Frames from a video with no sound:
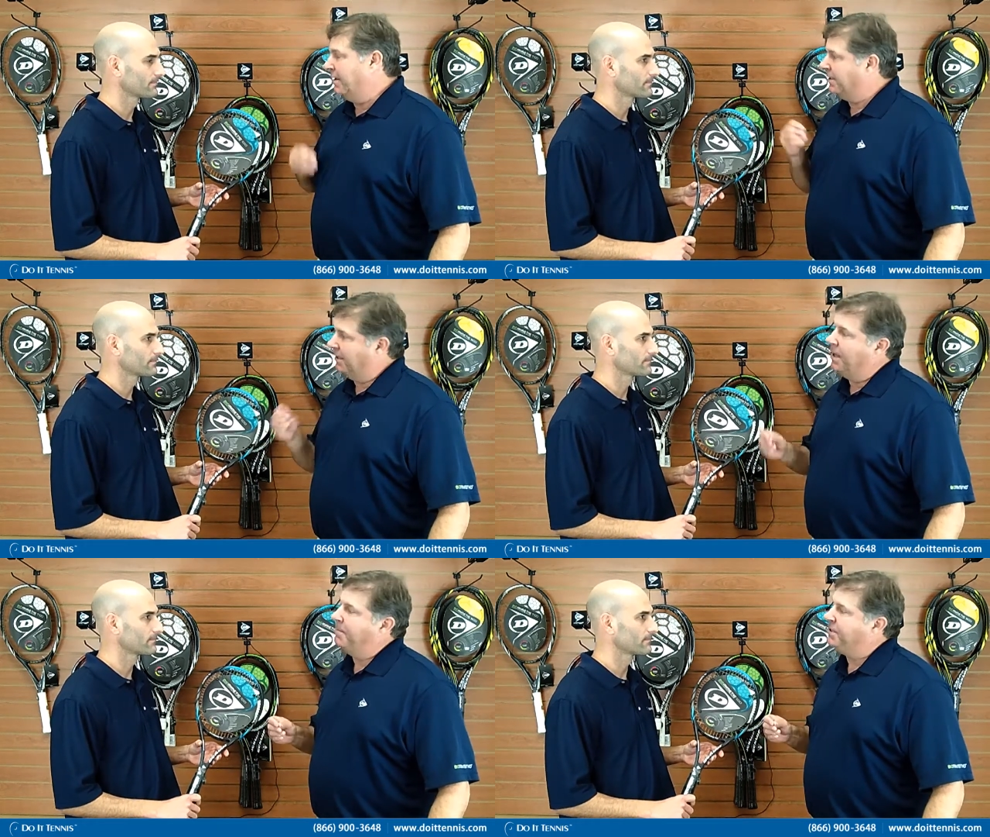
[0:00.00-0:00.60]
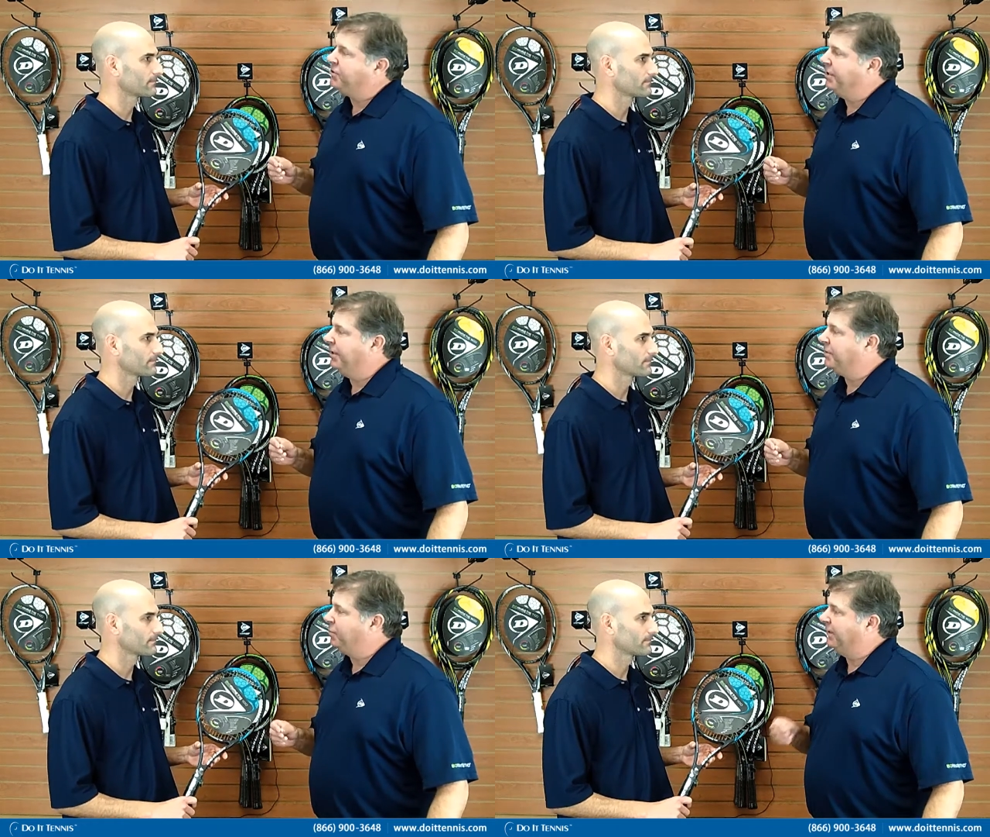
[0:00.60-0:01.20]
Speaker 1: The Dunlop
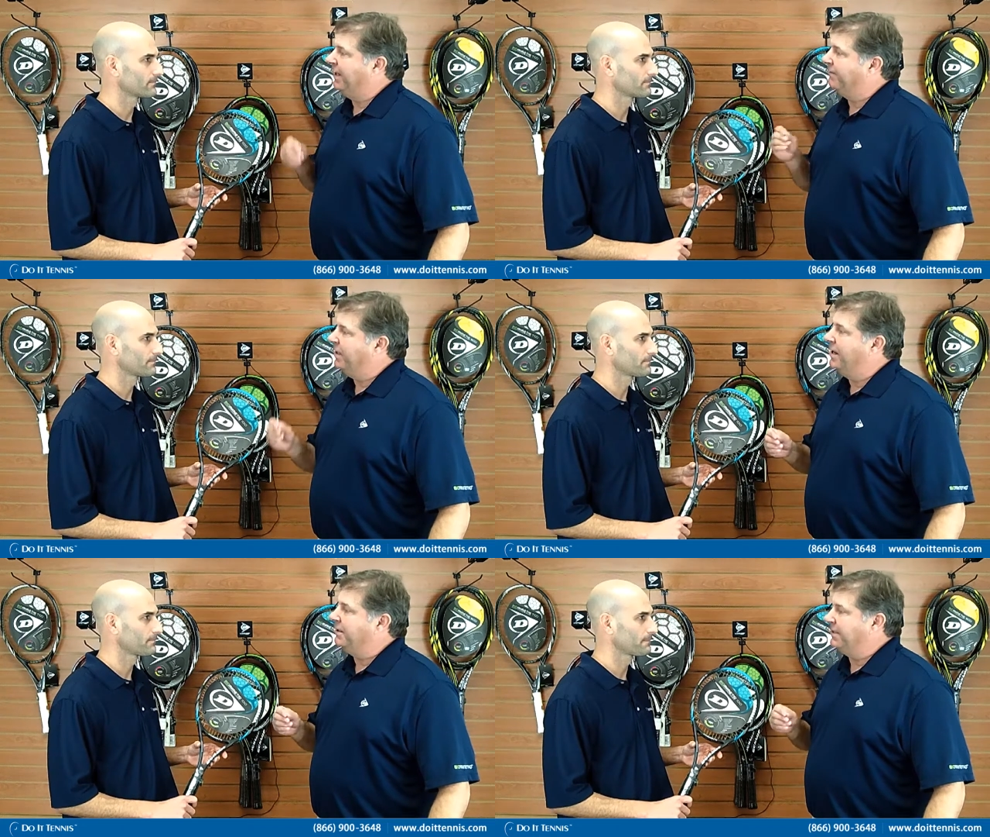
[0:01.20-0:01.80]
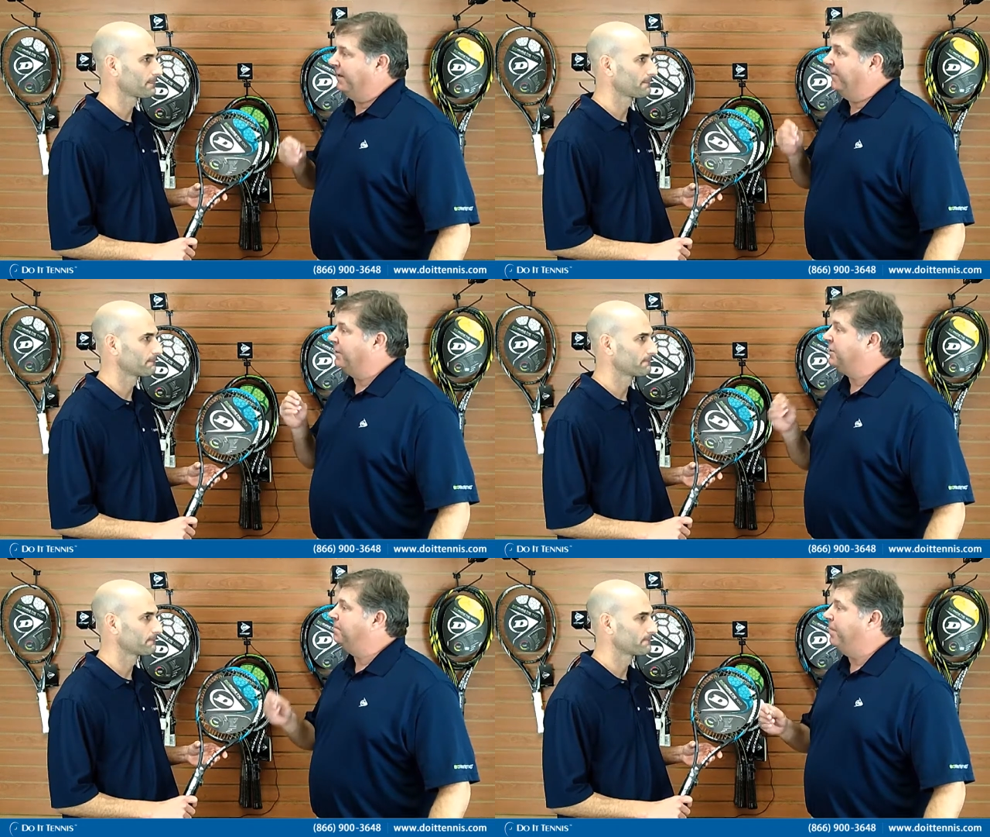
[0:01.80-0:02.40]
engineers, what they've done is they've
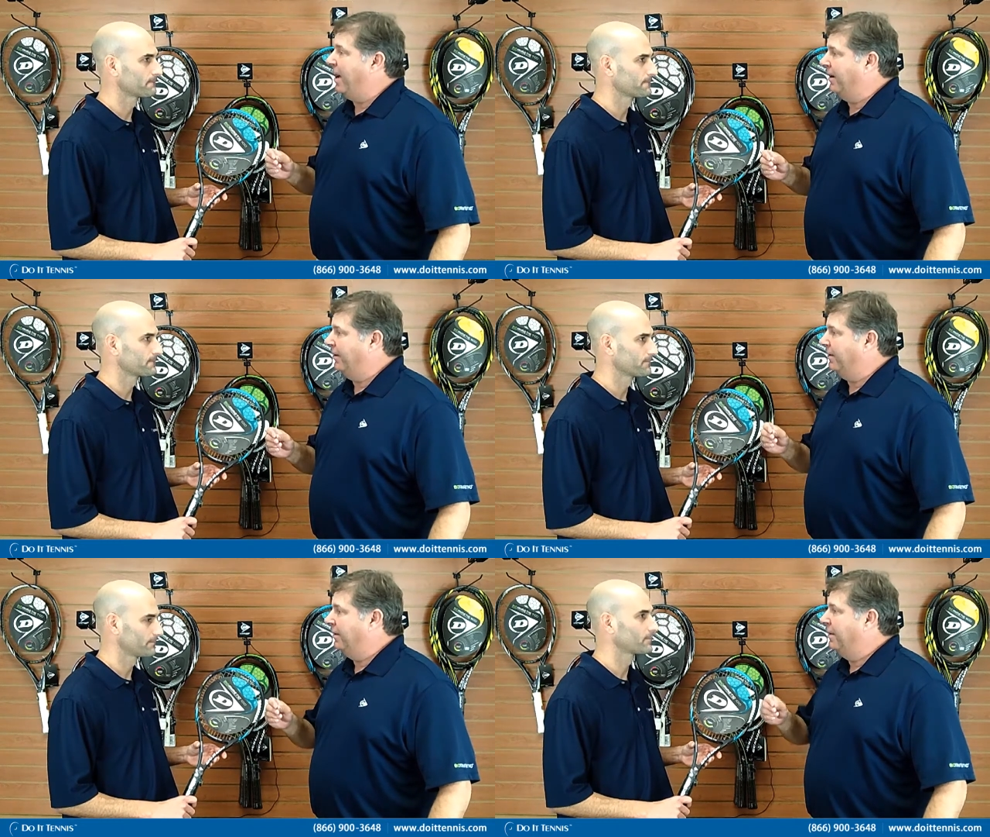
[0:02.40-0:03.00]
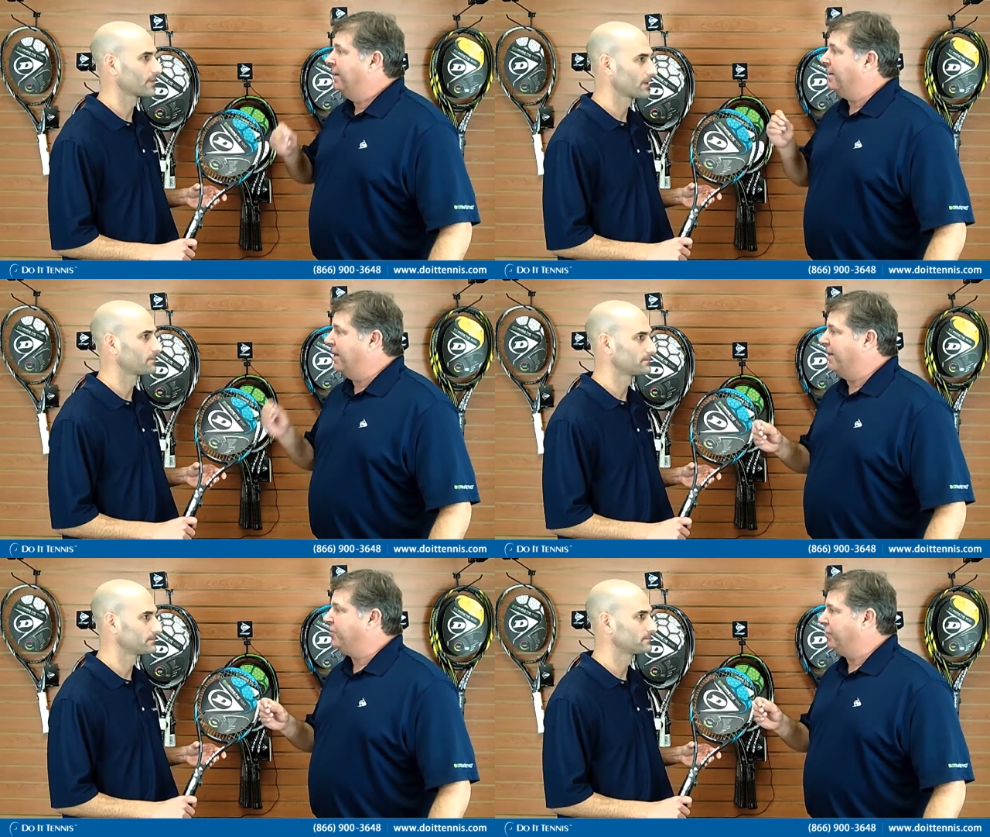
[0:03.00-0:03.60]
inspired
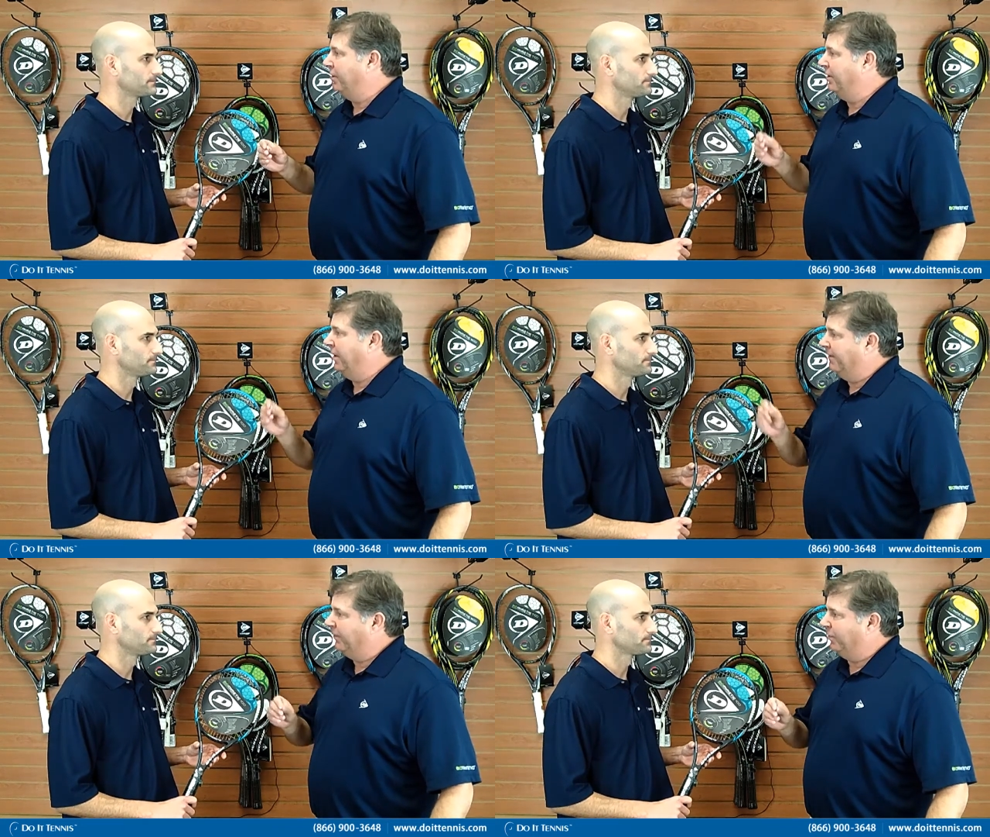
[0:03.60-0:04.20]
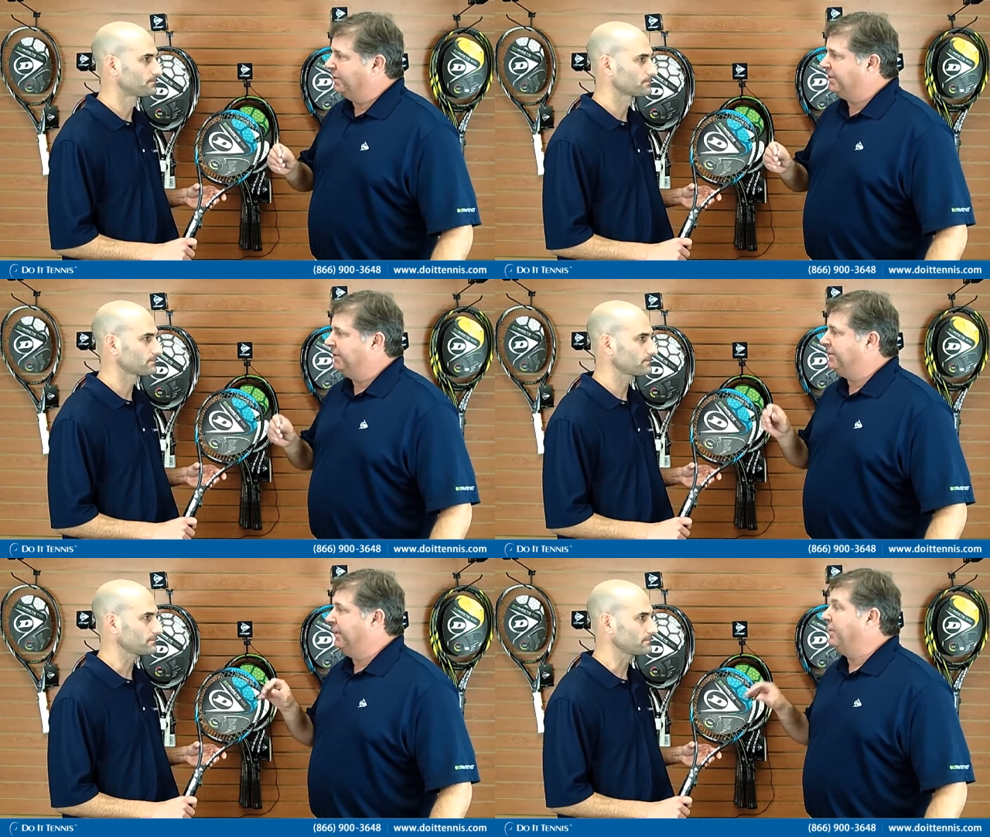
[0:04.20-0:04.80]
nature
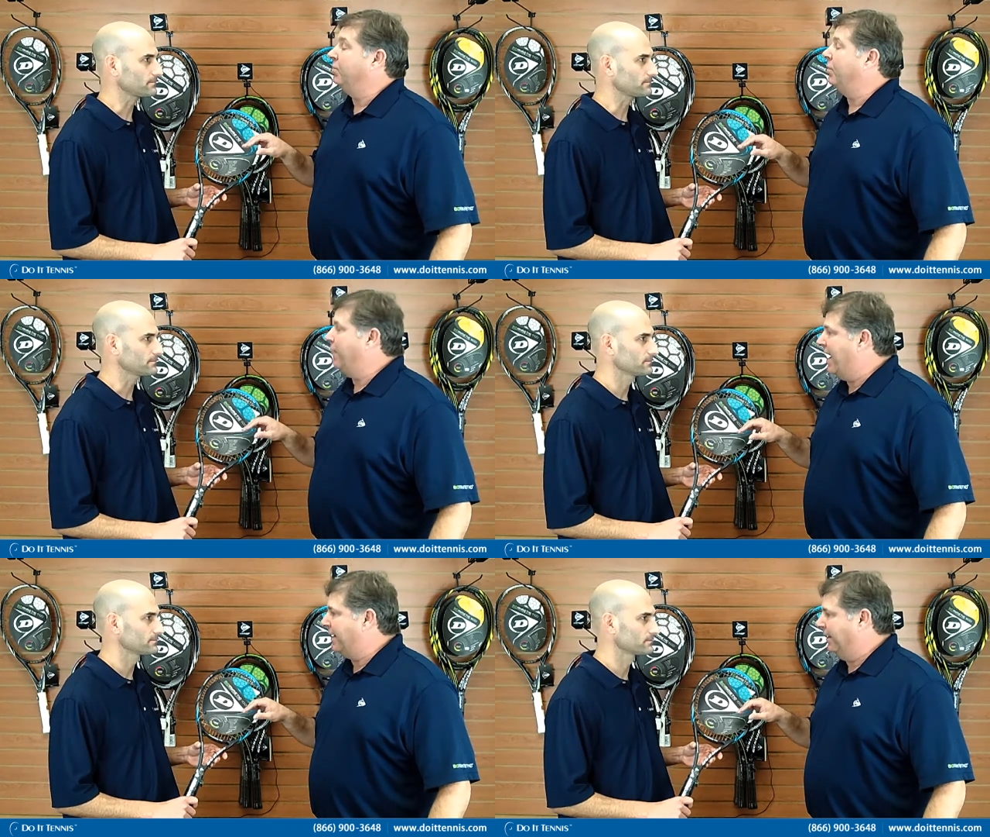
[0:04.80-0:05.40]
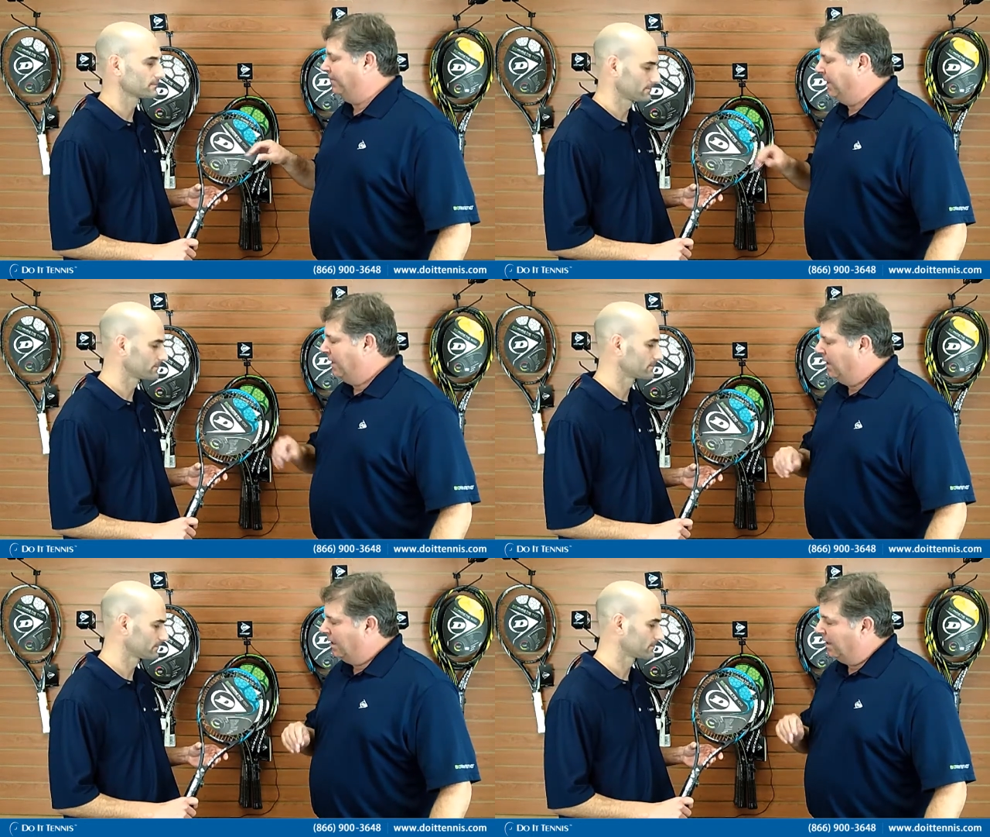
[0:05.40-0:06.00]
influences into a racket.
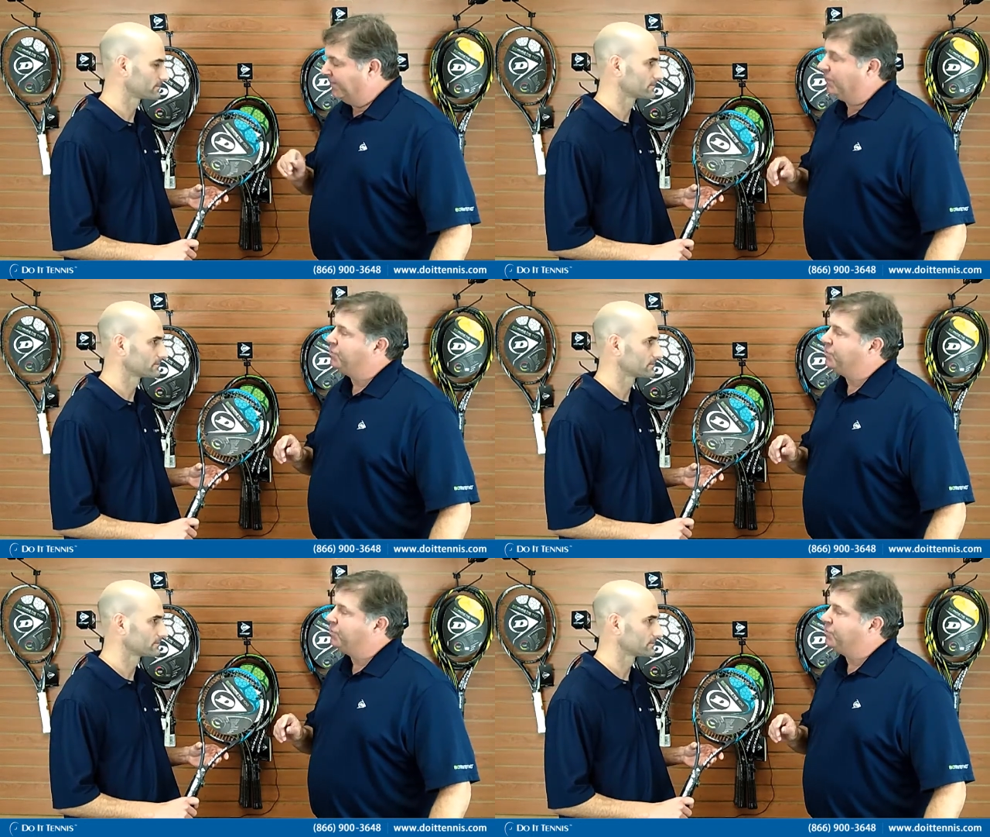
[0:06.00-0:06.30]
The